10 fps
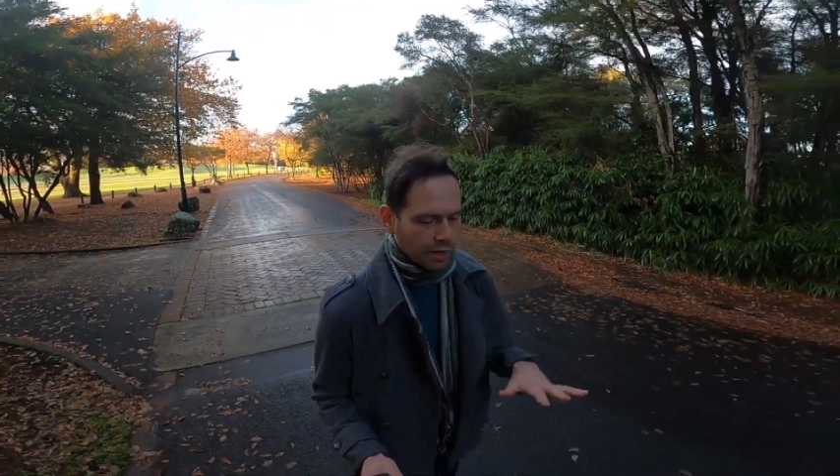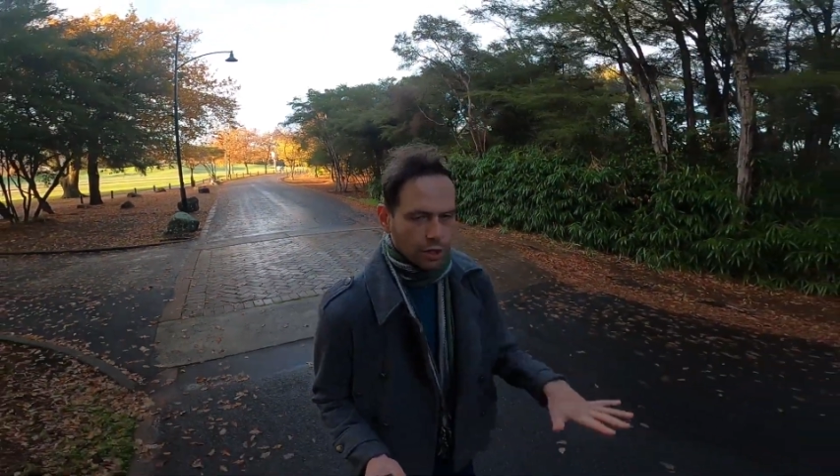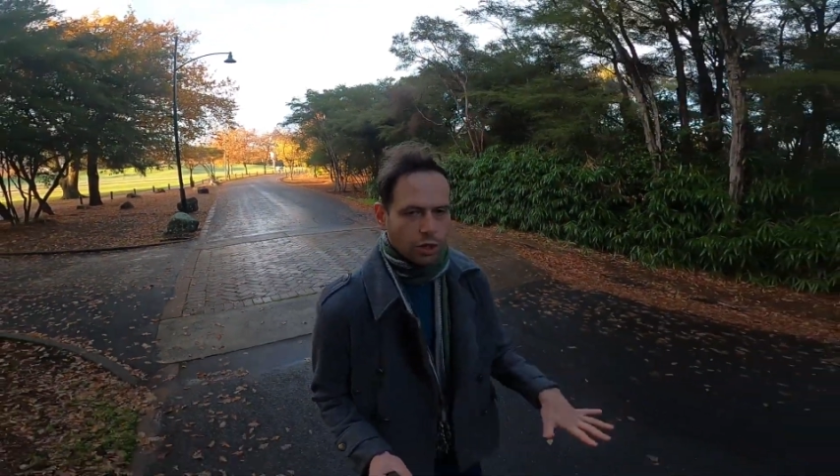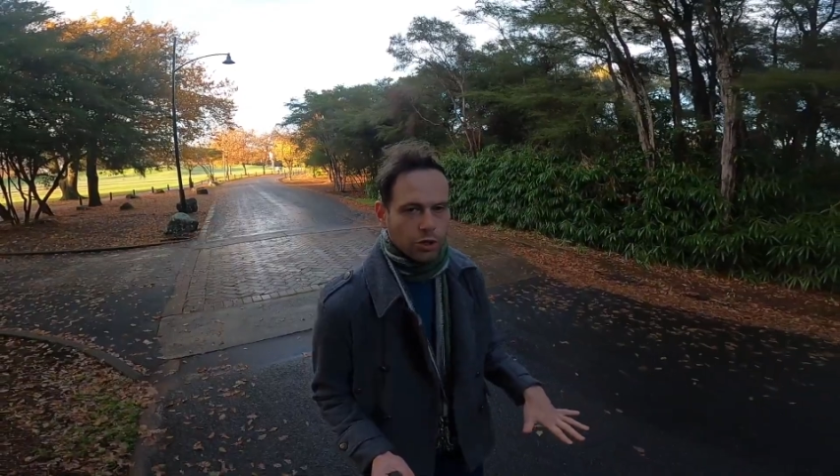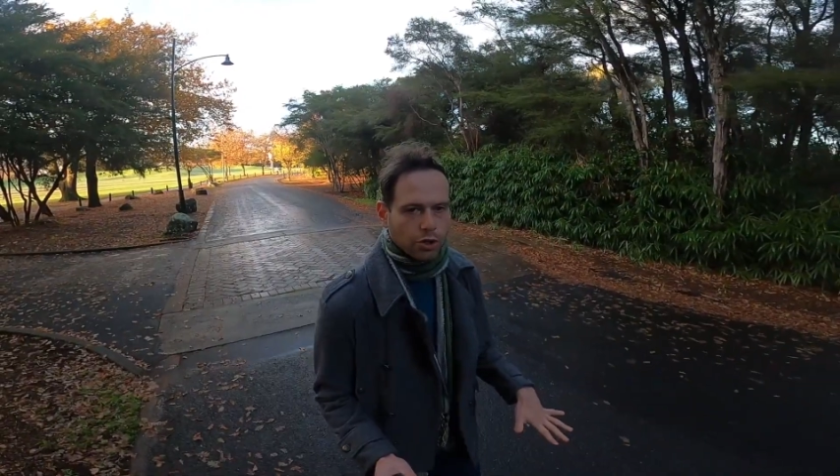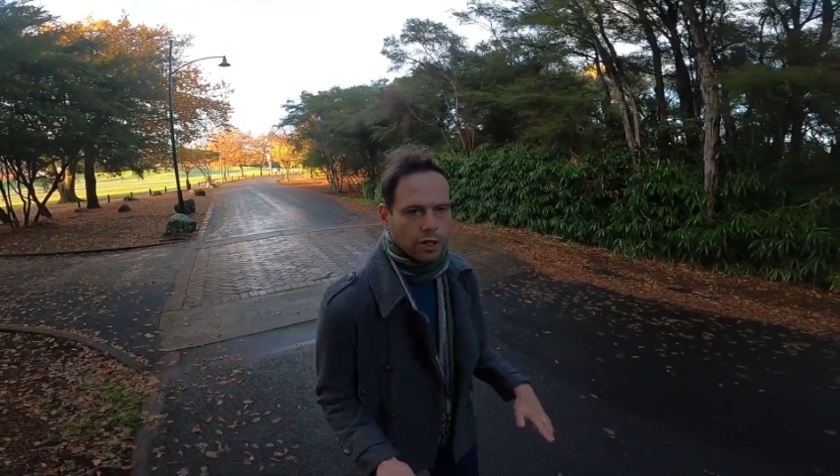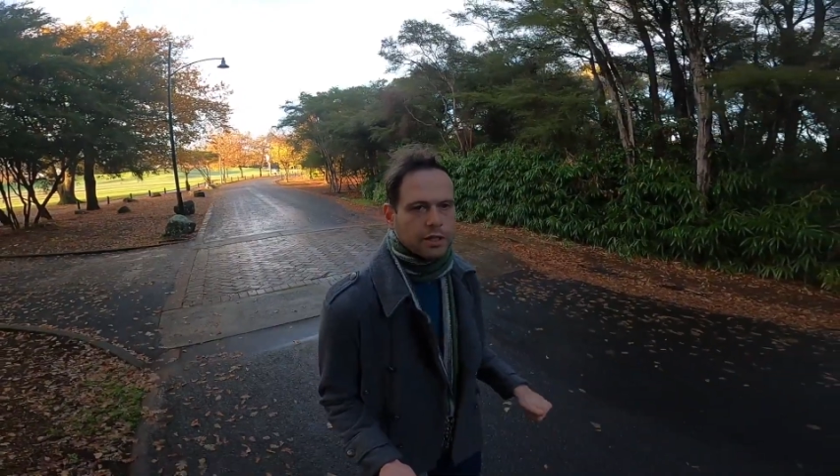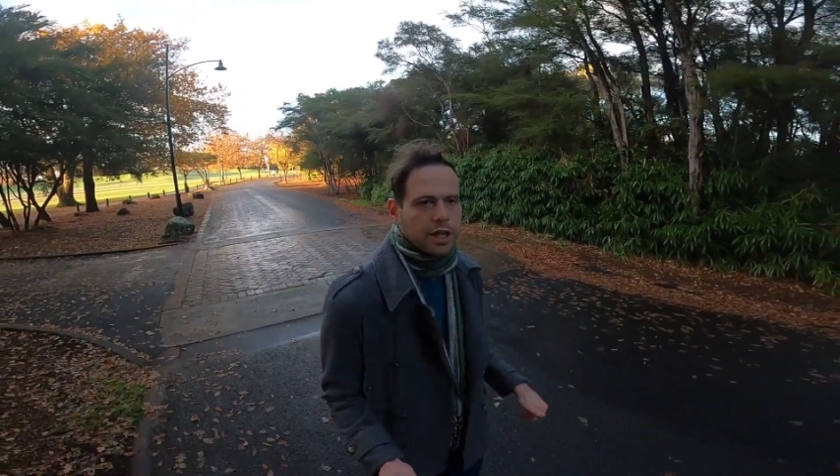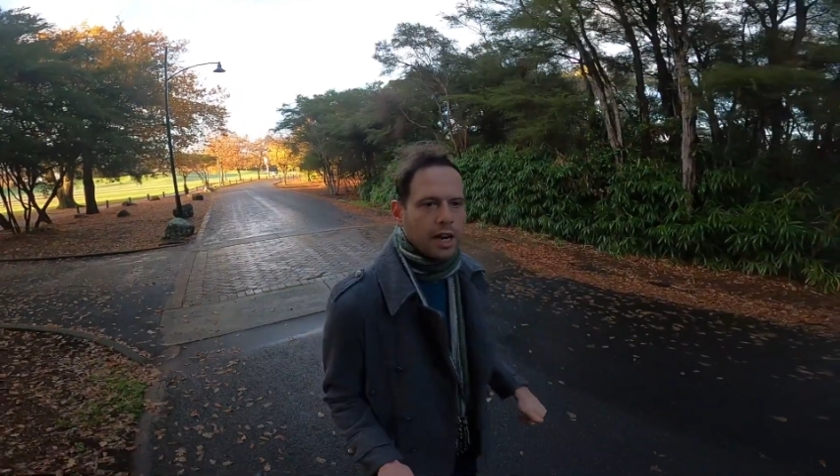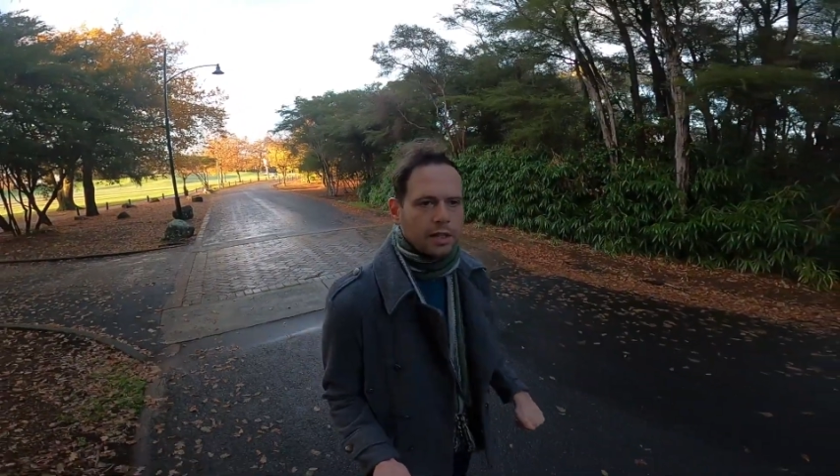and lower your
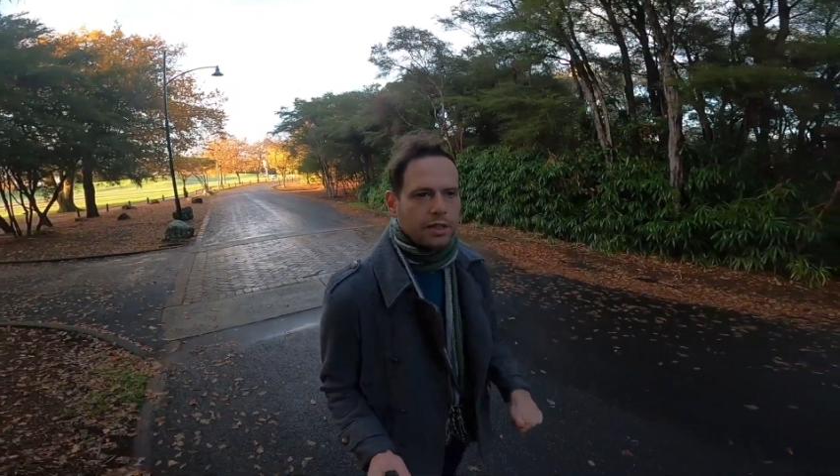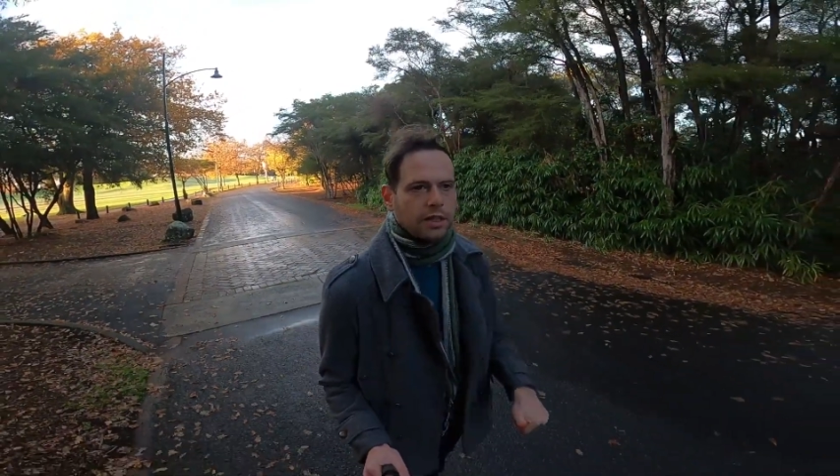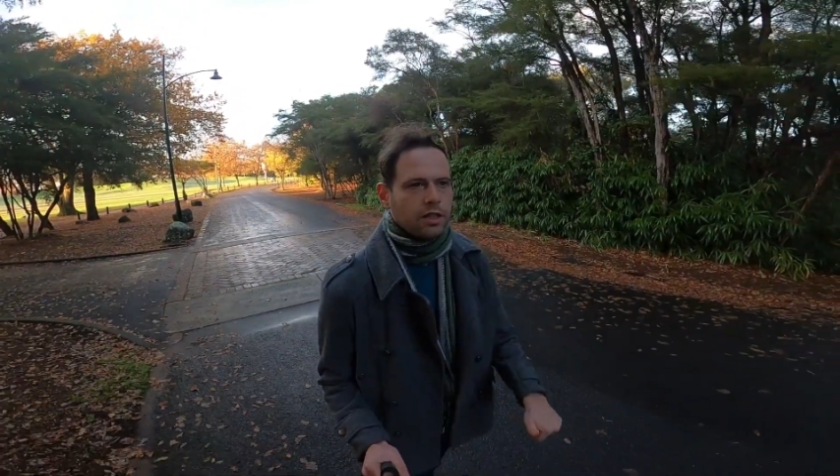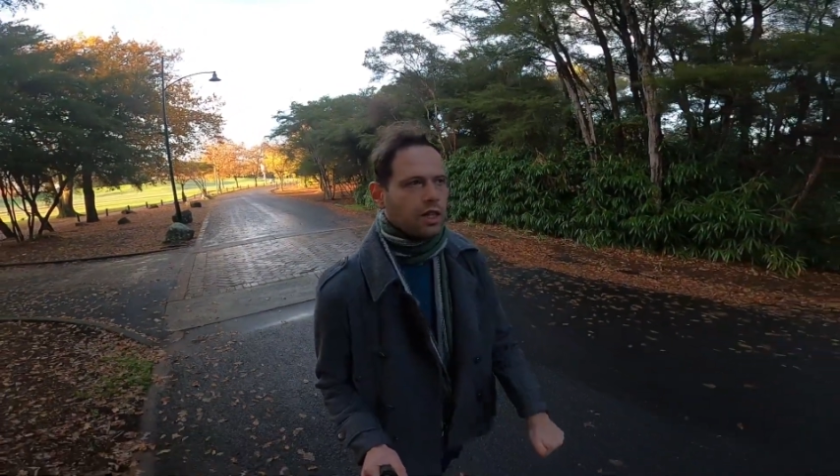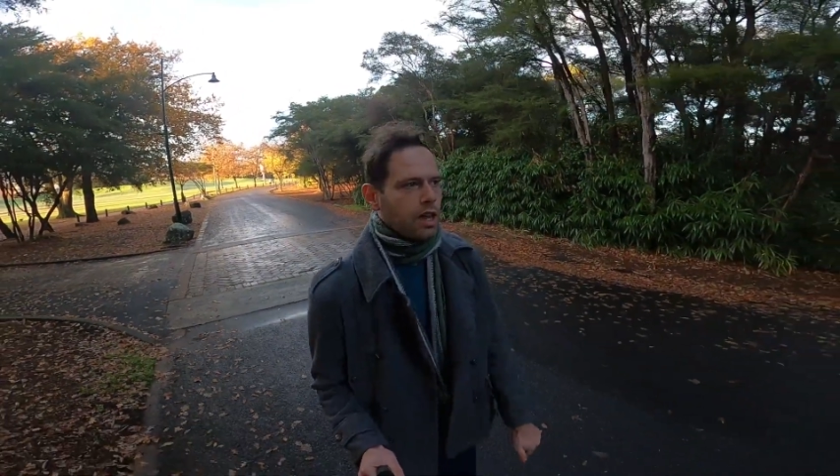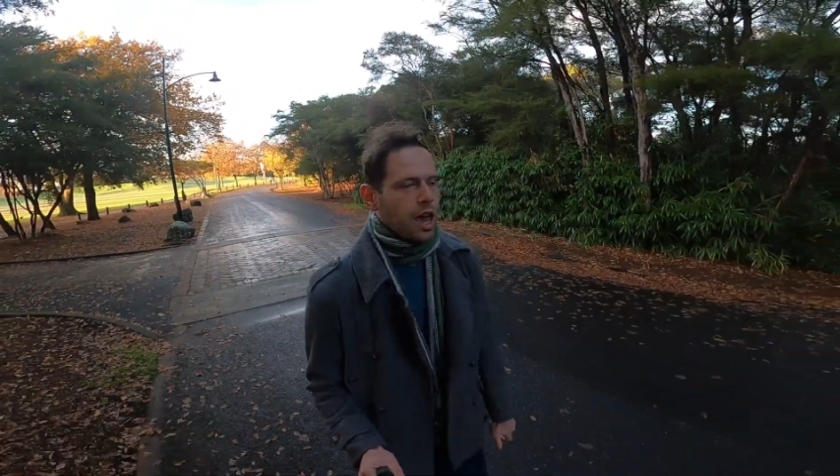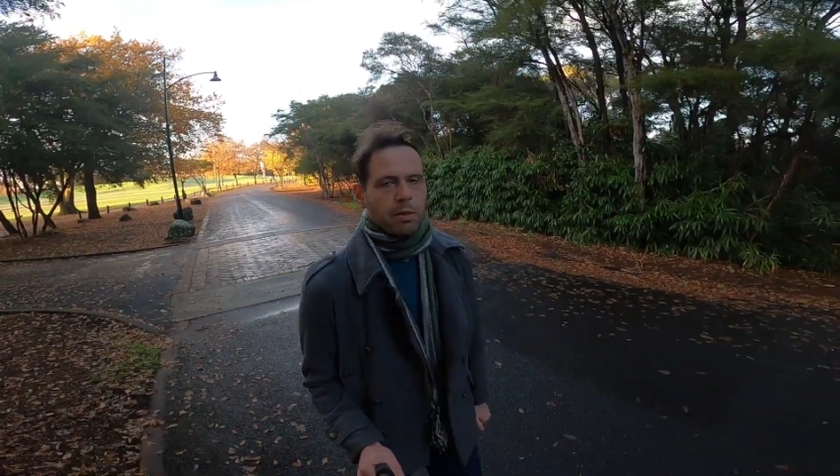anxiety